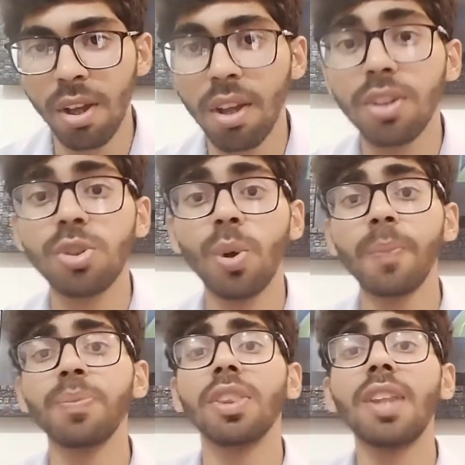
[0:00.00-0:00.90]
So
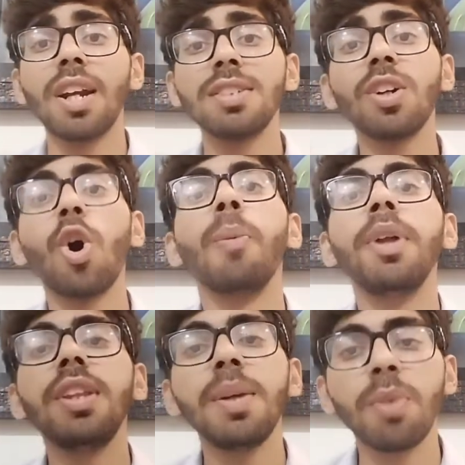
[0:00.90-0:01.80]
that is a common
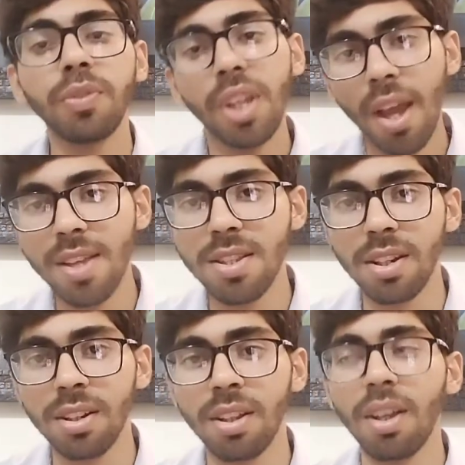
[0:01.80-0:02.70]
theme of the acid.
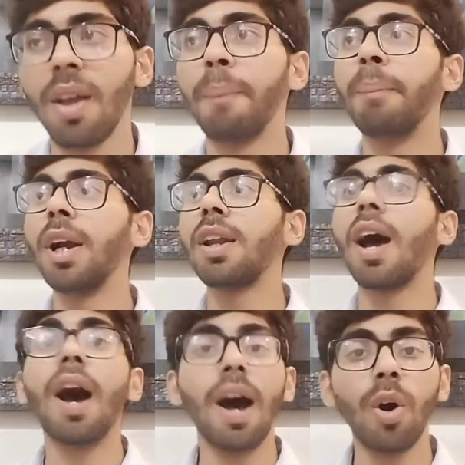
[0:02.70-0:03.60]
But
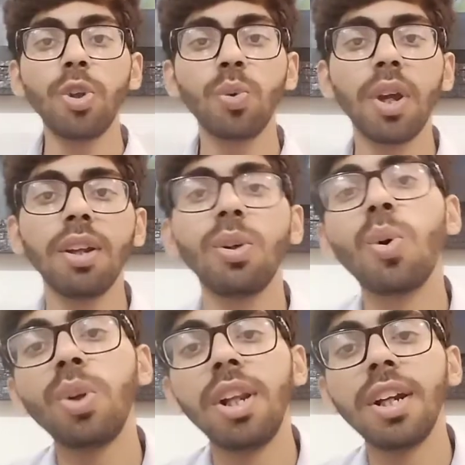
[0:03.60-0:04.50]
how you can
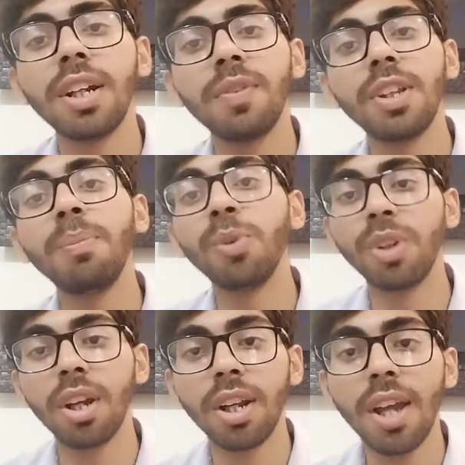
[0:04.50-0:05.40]
correlate it with a
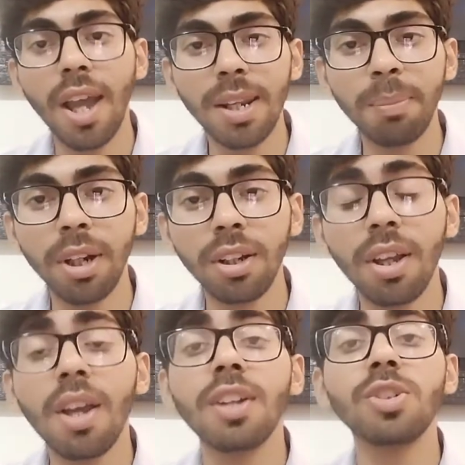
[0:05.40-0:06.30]
muriatic element?
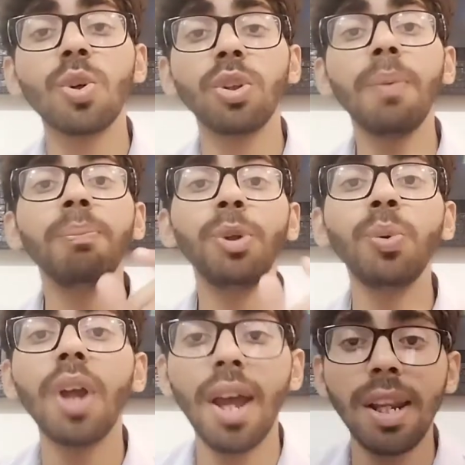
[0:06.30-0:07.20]
So the mur
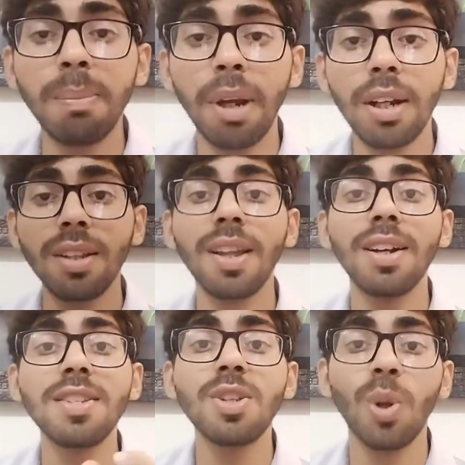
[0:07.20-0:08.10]
element, that
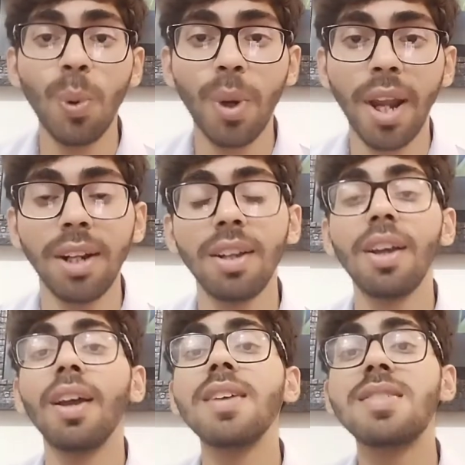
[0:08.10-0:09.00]
is chloride,
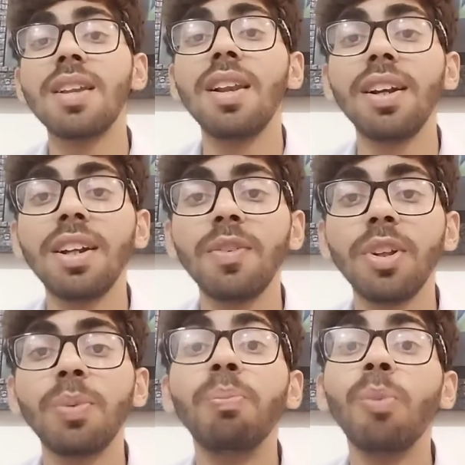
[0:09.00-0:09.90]
is related
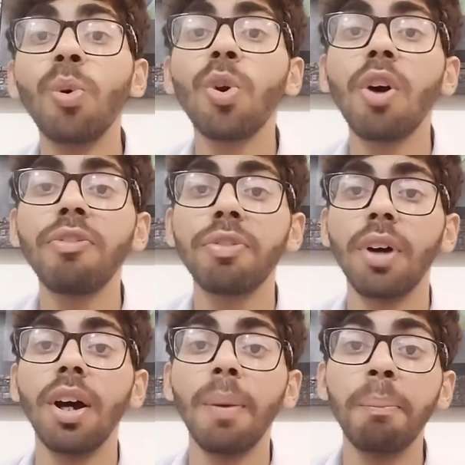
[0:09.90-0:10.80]
with more of
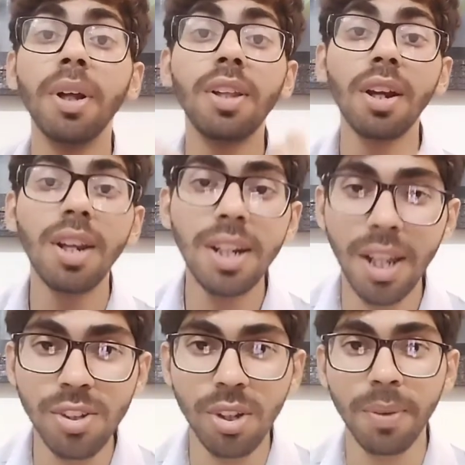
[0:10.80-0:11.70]
a motherly
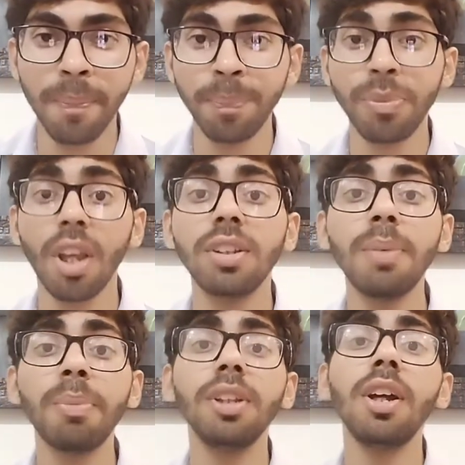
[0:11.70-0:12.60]
nature. The
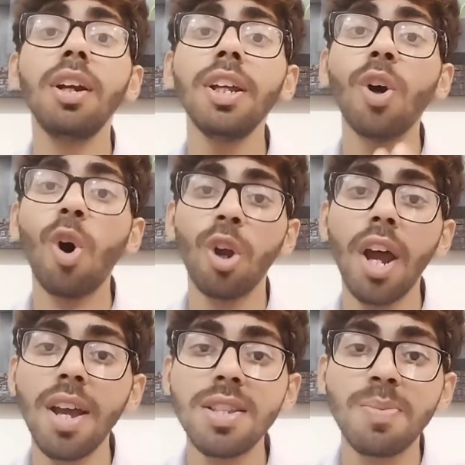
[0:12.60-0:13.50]
motherly aura
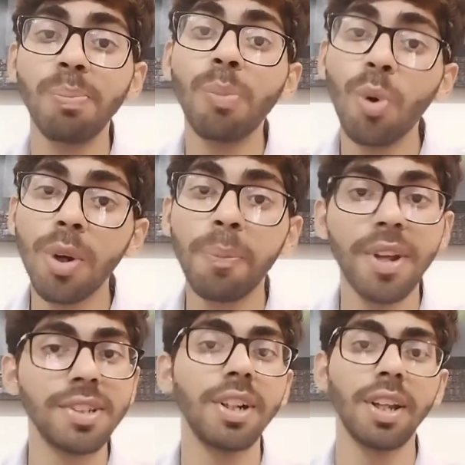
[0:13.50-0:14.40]
is more
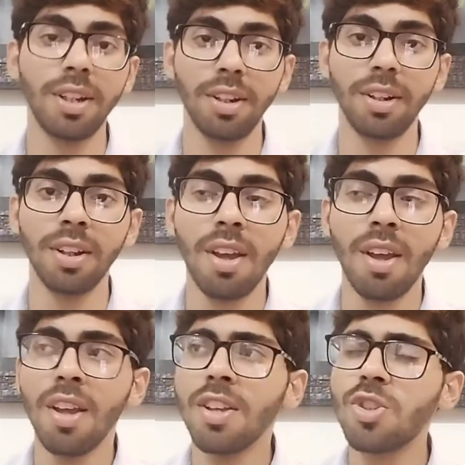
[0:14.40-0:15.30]
present in it.
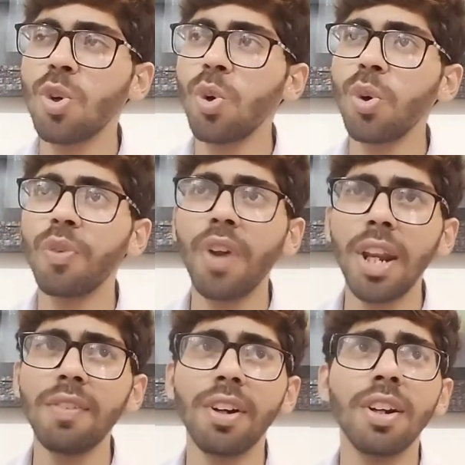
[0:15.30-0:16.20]
So
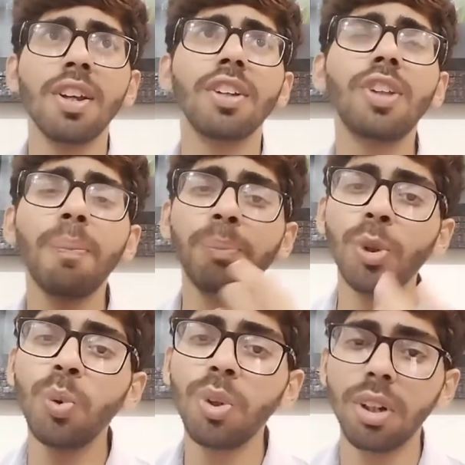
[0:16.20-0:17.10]
whenever the
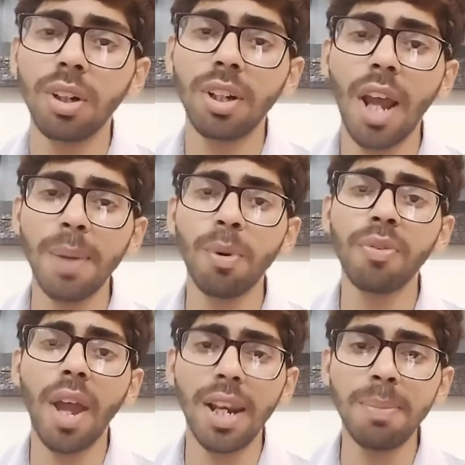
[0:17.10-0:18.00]
mur type of
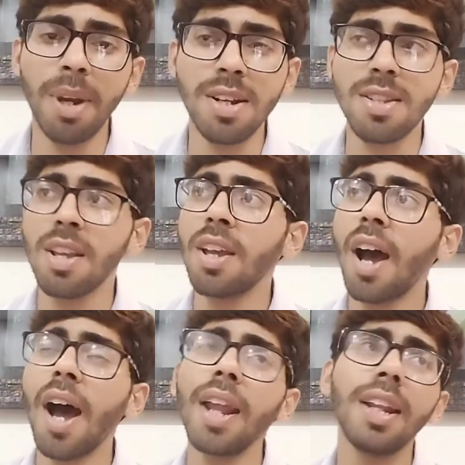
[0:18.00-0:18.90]
elements
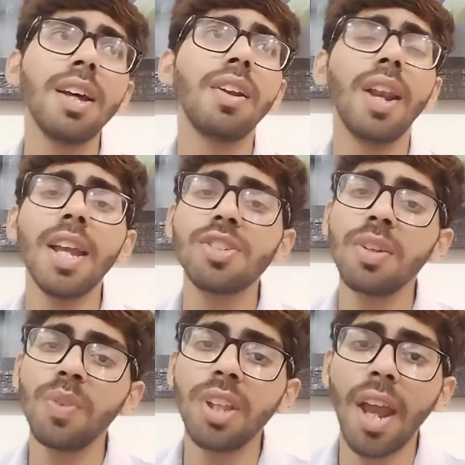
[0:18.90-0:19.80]
are in a relation
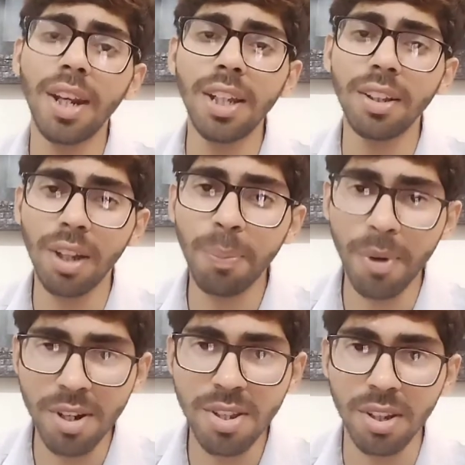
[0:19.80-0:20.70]
with any other
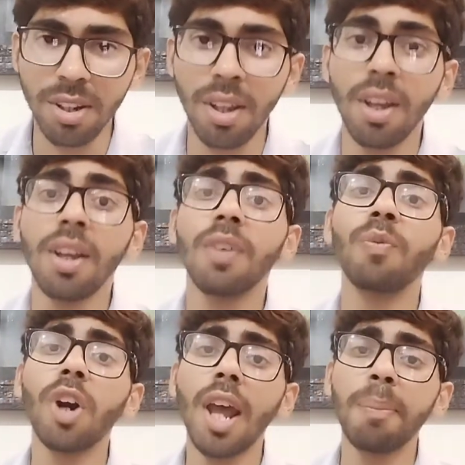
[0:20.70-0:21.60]
person,
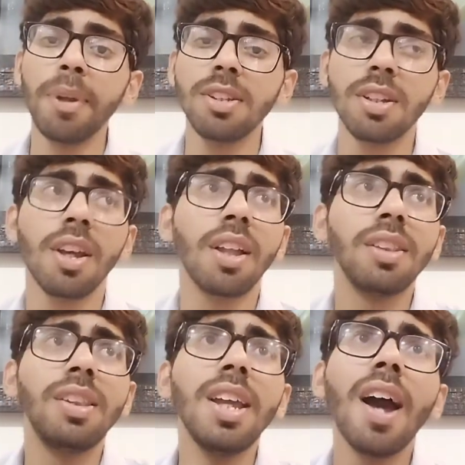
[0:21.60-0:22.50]
what happens?
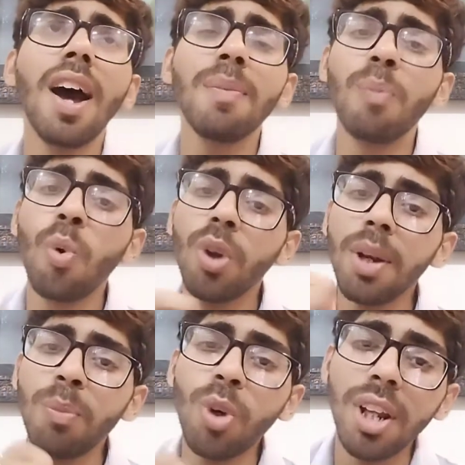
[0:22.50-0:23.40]
They are more and
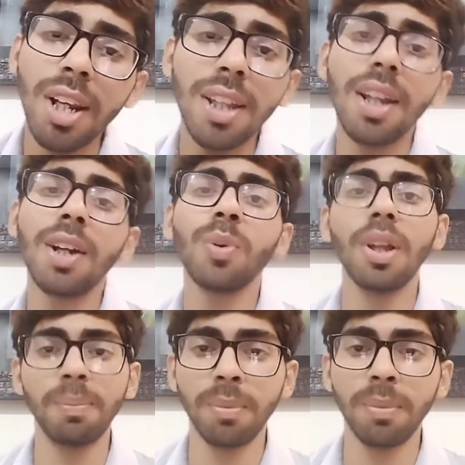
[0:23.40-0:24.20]
more clingy to them.